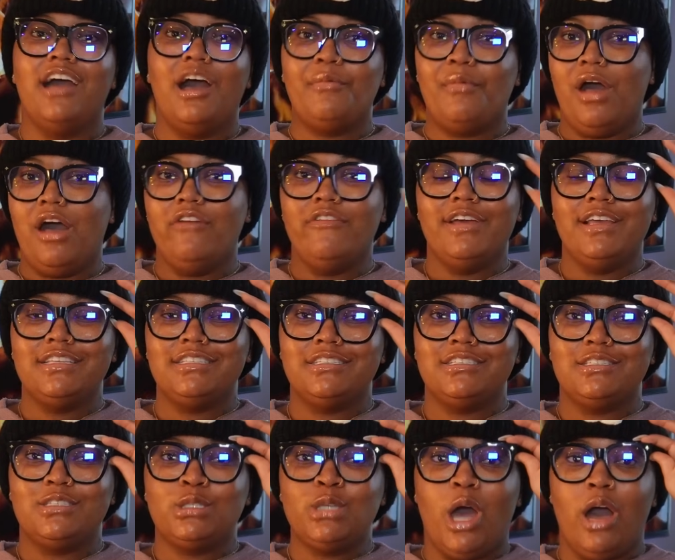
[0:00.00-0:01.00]
I'm always
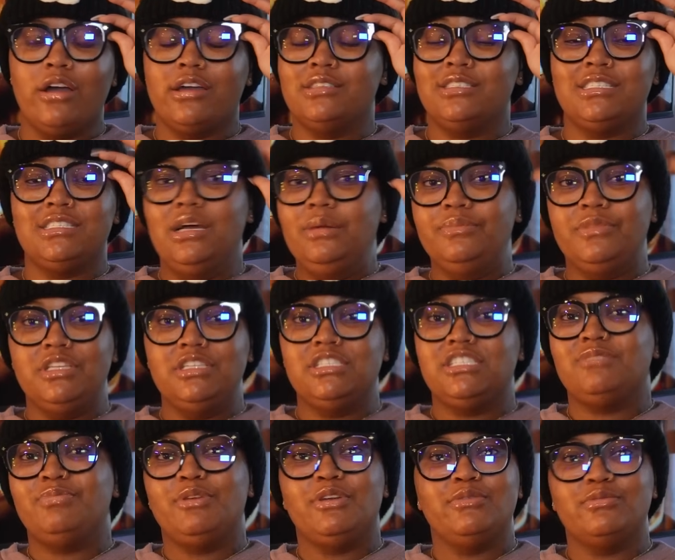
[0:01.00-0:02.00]
talking something
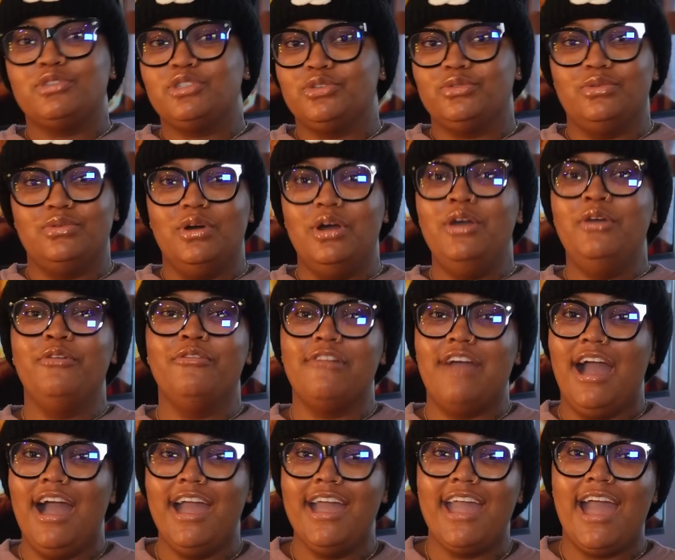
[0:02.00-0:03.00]
spiritual,
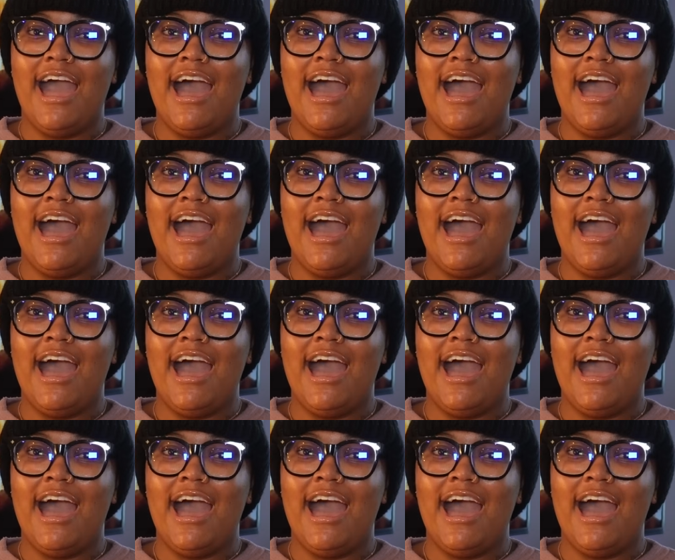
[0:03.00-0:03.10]
right?